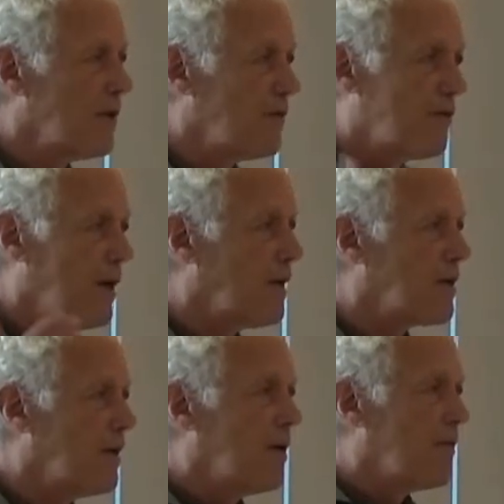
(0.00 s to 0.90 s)
And in fact,
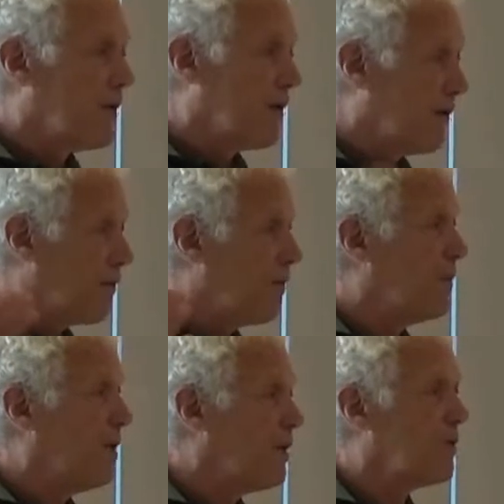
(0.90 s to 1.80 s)
if you're
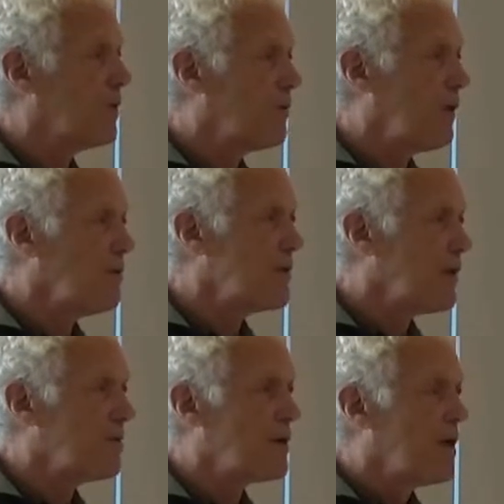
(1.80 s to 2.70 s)
familiar with 12
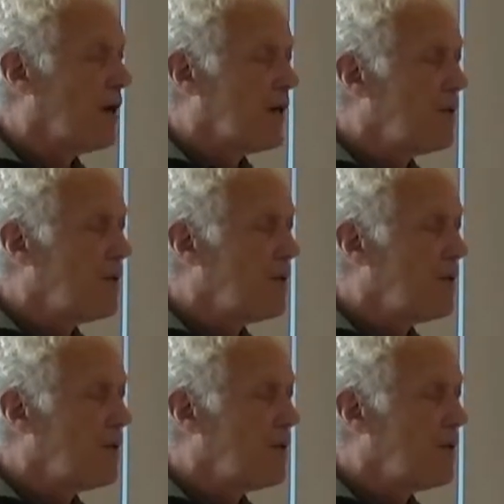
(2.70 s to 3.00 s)
steps,